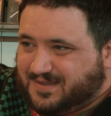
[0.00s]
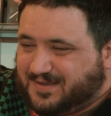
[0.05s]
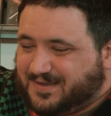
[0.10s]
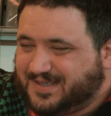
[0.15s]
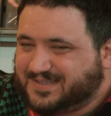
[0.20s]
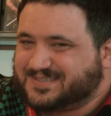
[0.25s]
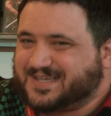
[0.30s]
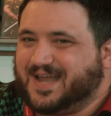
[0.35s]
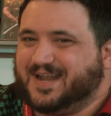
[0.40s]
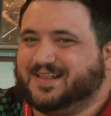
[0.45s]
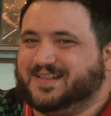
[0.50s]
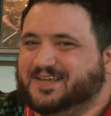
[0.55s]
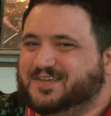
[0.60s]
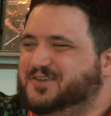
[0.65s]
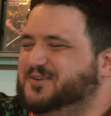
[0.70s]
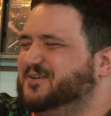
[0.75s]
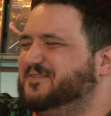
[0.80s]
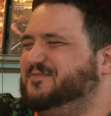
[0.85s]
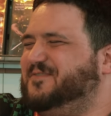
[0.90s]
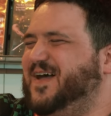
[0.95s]
It's kind of
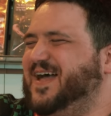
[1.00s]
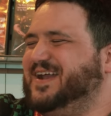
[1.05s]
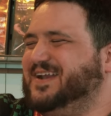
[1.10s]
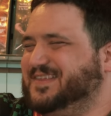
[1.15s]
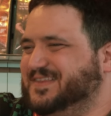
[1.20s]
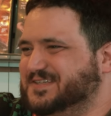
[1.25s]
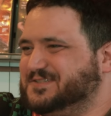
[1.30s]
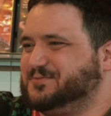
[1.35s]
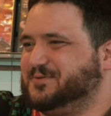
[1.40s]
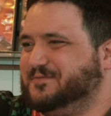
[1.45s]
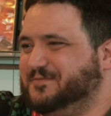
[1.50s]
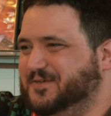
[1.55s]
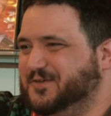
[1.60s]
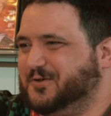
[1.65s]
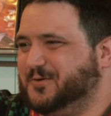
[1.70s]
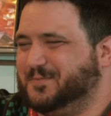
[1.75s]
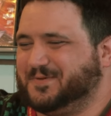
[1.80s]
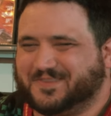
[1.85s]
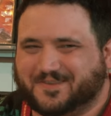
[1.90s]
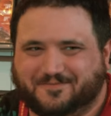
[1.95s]
like you're fine in this
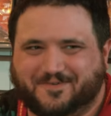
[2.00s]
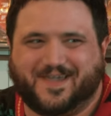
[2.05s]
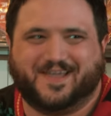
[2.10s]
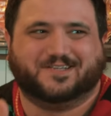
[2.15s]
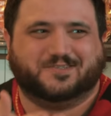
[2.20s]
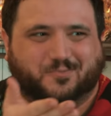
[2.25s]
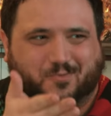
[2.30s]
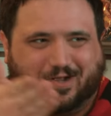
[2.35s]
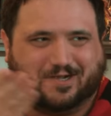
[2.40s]
review, but the fans